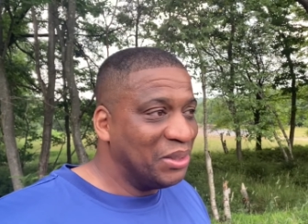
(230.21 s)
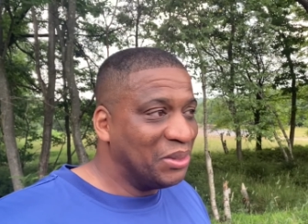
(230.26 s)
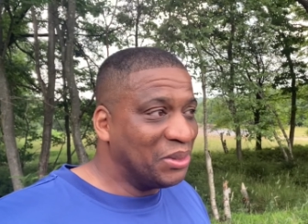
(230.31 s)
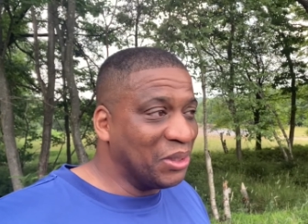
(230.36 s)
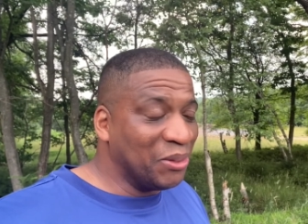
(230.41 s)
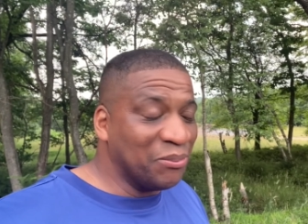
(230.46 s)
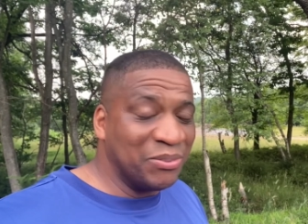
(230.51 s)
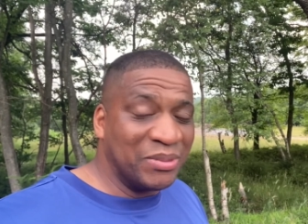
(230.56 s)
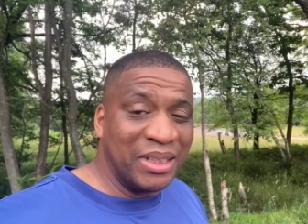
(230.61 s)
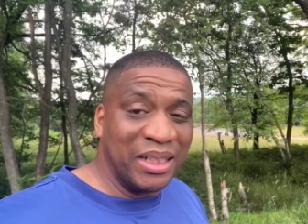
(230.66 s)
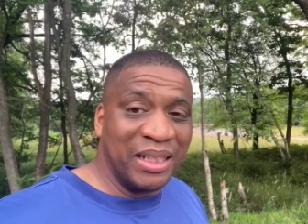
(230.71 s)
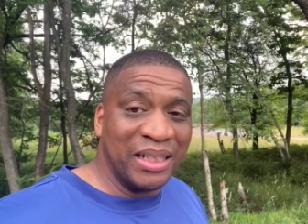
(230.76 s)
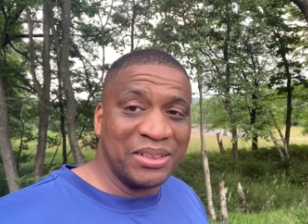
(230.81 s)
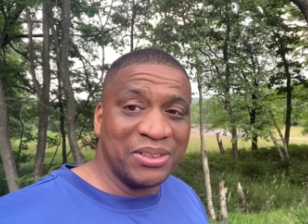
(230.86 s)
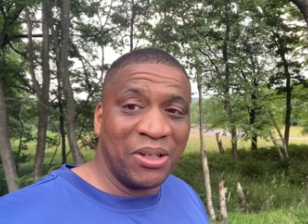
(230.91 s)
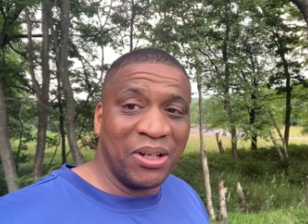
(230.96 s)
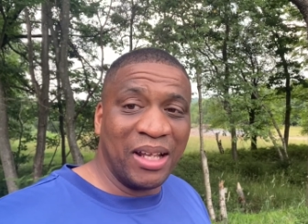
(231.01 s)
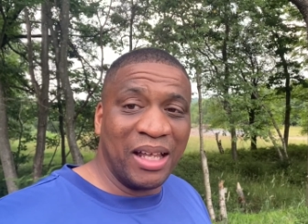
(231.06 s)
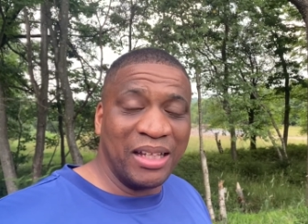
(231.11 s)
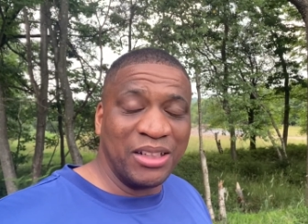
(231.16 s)
Them things
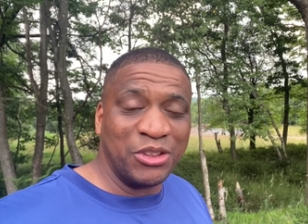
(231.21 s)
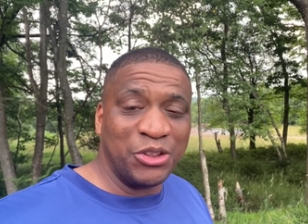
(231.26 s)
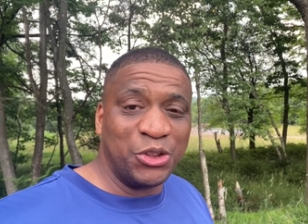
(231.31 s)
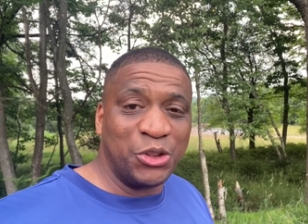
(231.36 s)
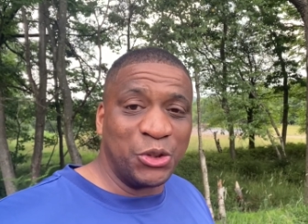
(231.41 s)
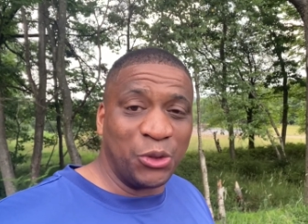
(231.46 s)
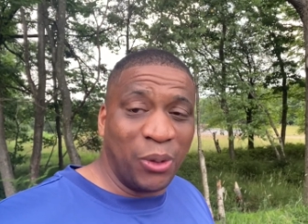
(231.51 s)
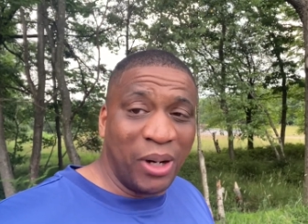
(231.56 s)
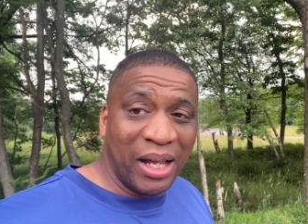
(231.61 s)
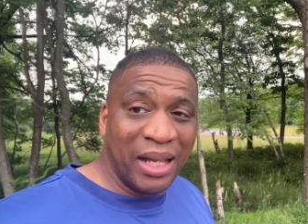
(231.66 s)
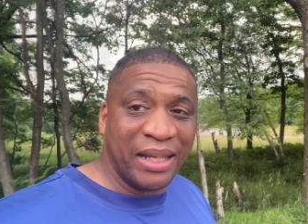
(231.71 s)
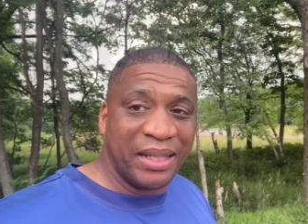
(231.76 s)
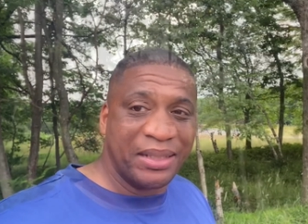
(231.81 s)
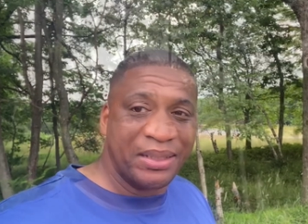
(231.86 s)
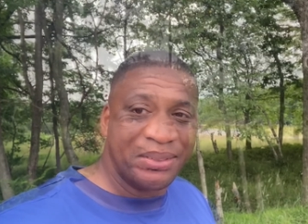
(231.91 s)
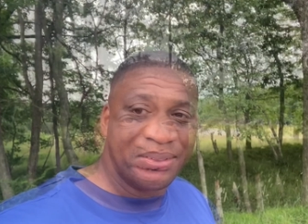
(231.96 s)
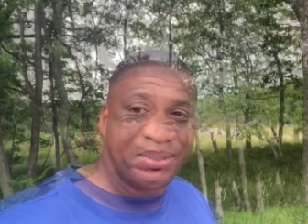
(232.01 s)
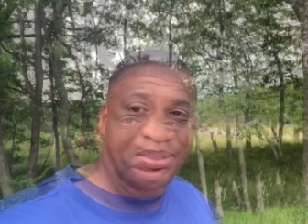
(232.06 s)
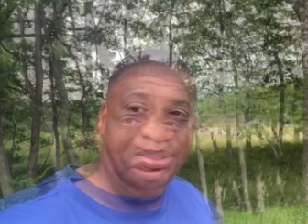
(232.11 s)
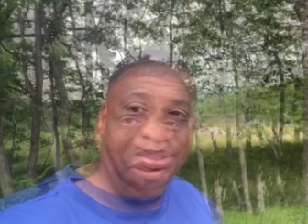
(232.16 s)
are like
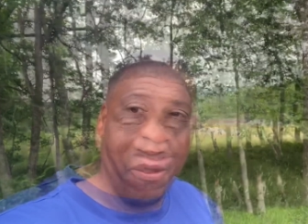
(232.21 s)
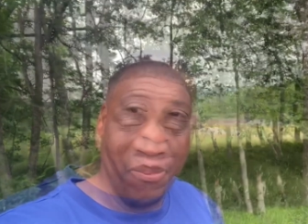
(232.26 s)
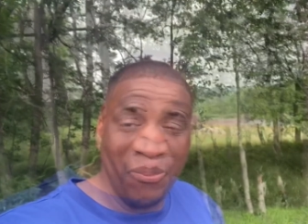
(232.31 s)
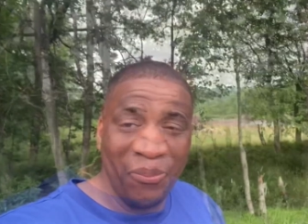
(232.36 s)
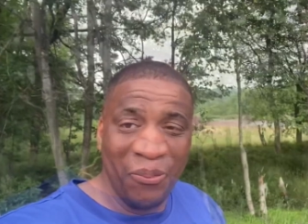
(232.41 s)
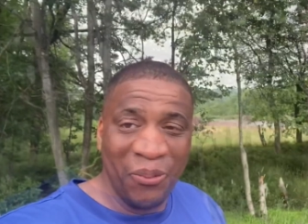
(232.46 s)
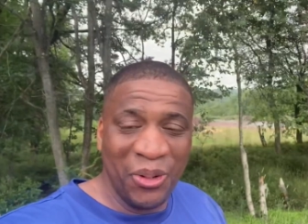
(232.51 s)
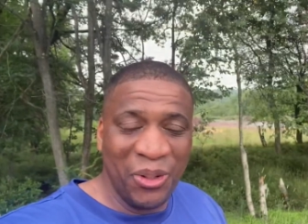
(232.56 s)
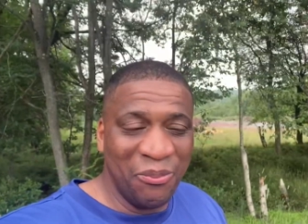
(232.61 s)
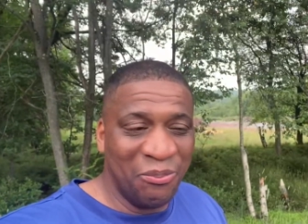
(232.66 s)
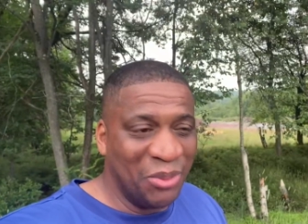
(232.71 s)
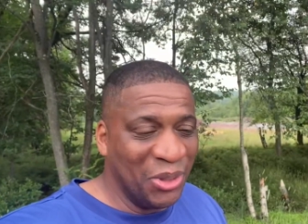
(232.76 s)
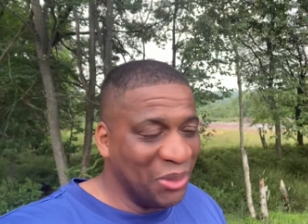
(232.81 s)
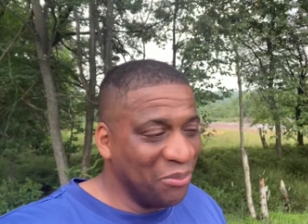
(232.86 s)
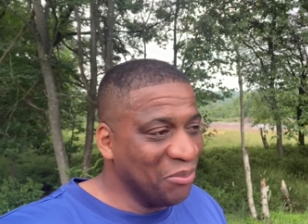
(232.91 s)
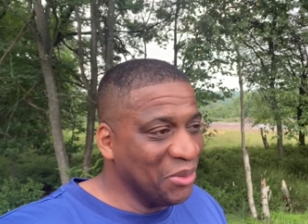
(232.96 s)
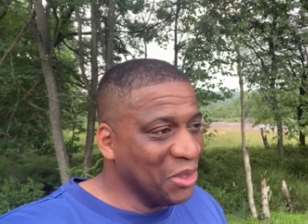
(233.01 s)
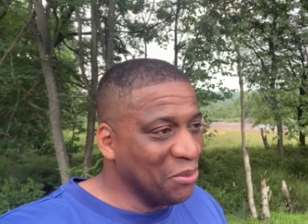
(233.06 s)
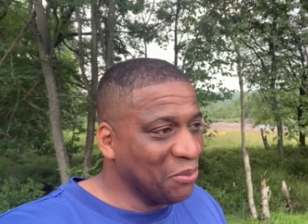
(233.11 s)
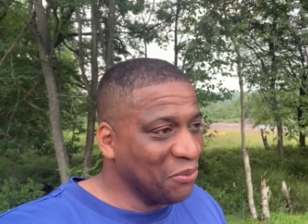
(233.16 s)
dragons. One bit
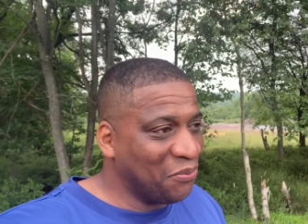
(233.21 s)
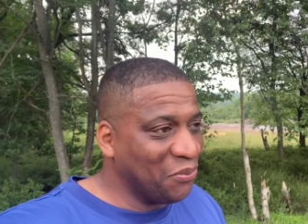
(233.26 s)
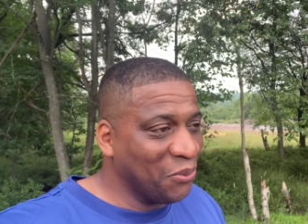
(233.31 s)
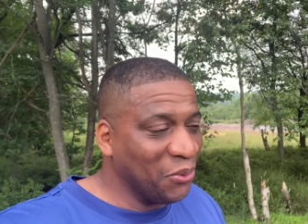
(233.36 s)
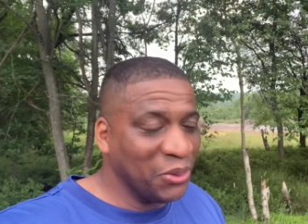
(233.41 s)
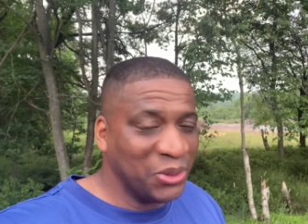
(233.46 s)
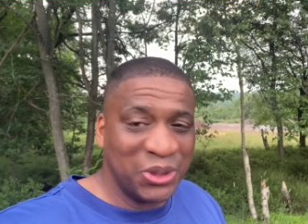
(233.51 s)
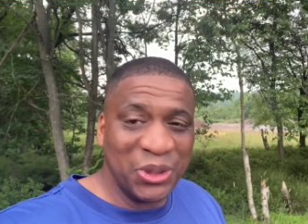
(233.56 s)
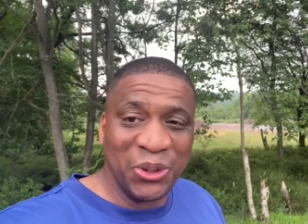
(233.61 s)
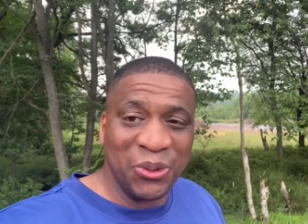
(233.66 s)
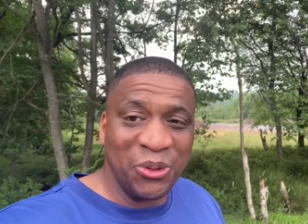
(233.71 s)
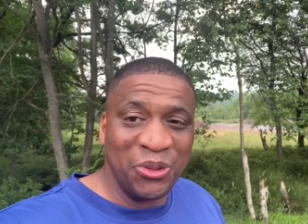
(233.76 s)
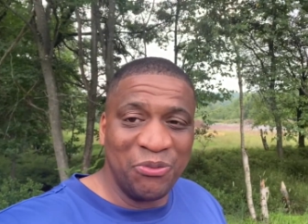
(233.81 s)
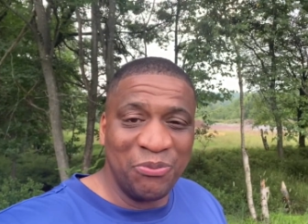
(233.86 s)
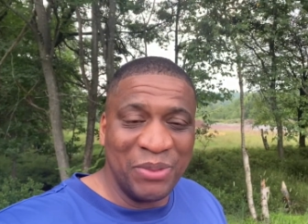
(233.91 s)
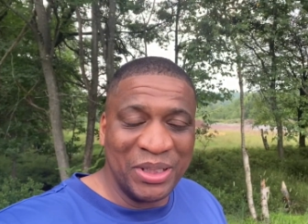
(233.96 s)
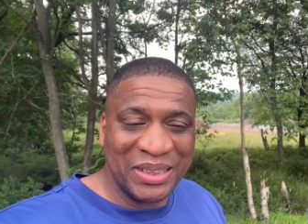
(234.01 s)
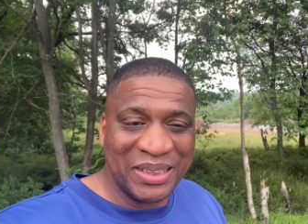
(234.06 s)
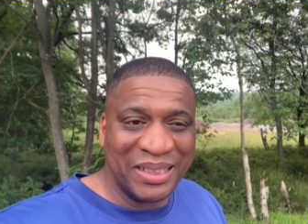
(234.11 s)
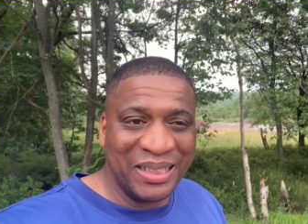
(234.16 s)
me before it took off
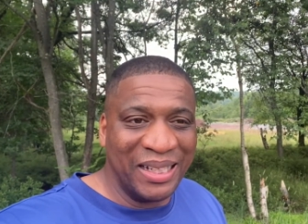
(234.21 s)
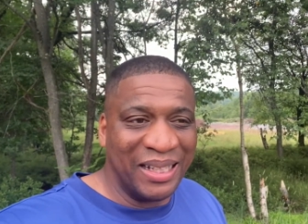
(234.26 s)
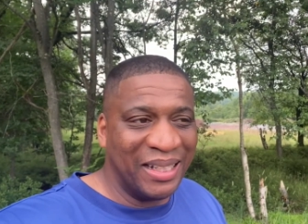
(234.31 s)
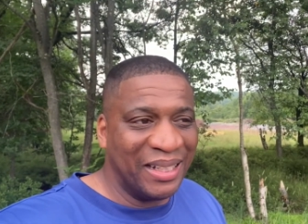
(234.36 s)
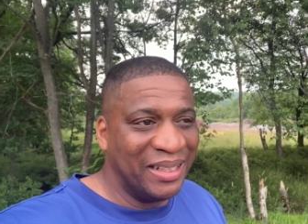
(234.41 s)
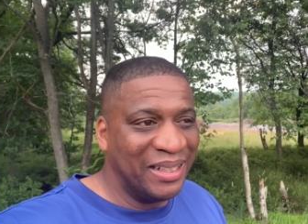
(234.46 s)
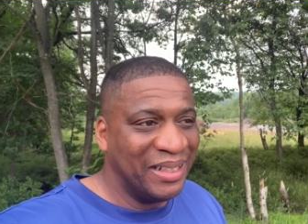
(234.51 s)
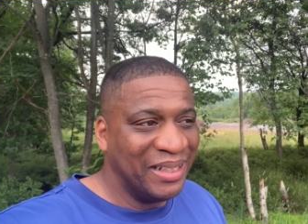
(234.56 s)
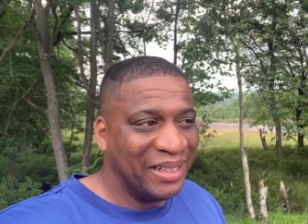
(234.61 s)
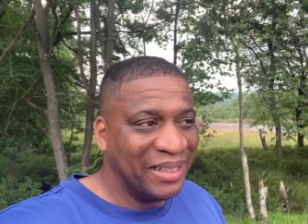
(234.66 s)
my skin.